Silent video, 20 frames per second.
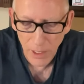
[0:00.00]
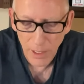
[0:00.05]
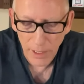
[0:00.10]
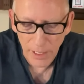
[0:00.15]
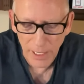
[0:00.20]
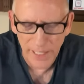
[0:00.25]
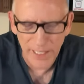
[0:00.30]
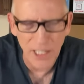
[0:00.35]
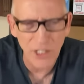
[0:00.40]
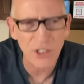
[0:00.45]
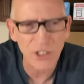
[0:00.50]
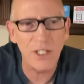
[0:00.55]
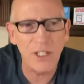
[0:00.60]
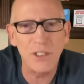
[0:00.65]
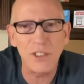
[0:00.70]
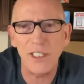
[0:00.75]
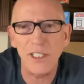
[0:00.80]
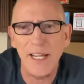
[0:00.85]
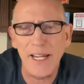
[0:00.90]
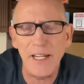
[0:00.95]
I guess since
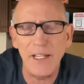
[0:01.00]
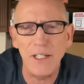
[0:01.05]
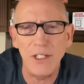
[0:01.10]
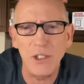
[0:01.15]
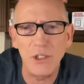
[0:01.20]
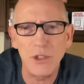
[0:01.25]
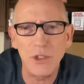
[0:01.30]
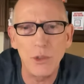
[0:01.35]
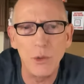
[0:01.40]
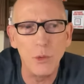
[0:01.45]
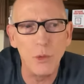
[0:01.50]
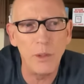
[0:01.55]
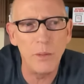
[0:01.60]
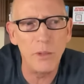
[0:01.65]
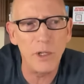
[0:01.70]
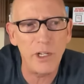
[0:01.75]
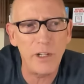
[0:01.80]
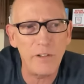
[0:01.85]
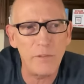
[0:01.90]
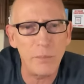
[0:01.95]
the 80s,
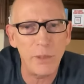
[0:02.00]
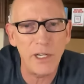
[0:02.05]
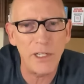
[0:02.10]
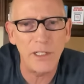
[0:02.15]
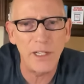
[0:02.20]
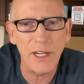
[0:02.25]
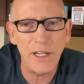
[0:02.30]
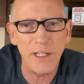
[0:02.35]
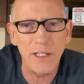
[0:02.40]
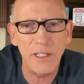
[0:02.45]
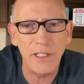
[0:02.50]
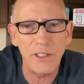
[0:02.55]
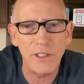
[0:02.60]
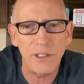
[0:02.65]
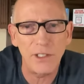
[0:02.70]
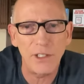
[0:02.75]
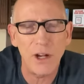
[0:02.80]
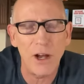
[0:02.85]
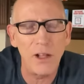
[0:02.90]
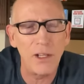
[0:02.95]
women have been getting into
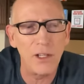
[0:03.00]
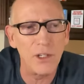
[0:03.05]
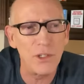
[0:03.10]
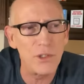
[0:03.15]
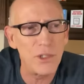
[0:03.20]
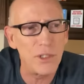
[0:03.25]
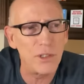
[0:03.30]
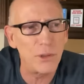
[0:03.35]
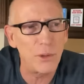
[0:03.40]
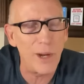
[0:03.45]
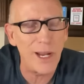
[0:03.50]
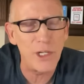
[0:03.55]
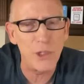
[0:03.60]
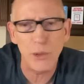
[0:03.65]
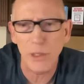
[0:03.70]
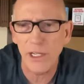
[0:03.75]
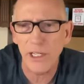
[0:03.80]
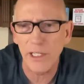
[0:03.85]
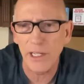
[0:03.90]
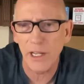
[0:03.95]
college and
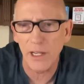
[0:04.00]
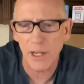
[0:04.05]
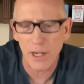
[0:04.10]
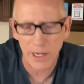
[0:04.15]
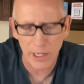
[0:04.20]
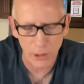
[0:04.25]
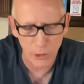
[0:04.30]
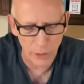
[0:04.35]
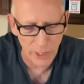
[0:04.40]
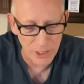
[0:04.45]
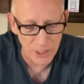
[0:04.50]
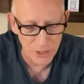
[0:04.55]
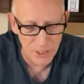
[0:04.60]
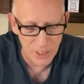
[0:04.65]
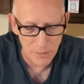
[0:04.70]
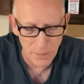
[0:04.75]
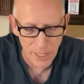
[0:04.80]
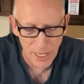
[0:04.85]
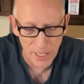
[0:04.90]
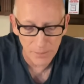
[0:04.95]
graduating at higher rates
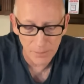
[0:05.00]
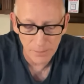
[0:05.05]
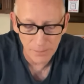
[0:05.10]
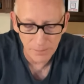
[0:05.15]
than men.